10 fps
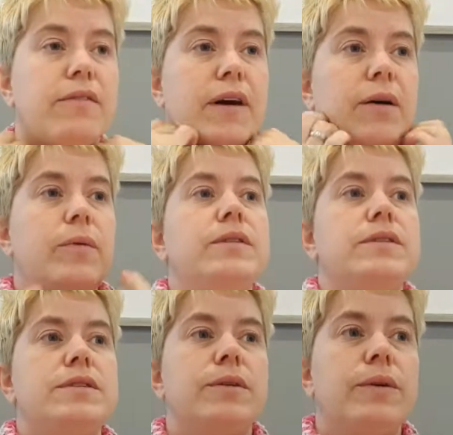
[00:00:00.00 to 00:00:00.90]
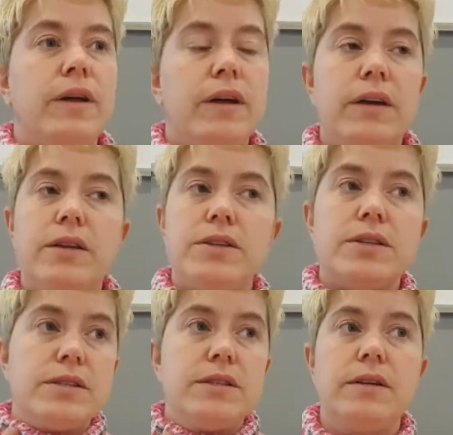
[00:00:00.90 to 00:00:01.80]
if I want to,
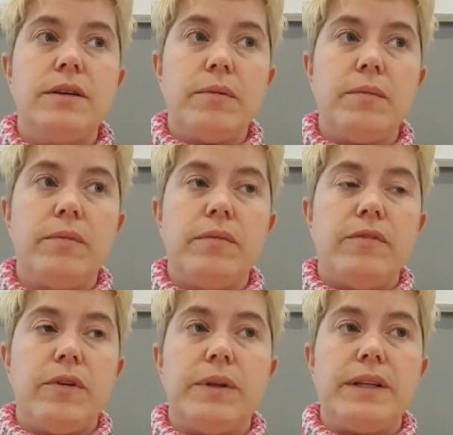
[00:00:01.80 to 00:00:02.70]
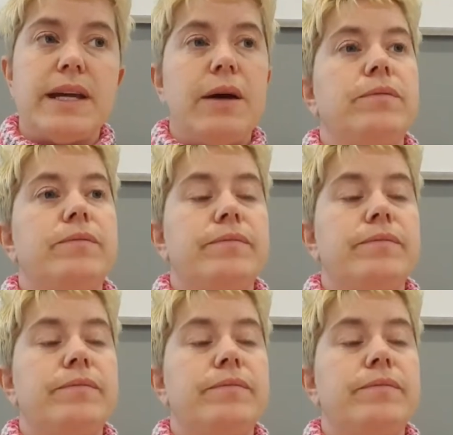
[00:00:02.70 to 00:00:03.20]
just fold it down.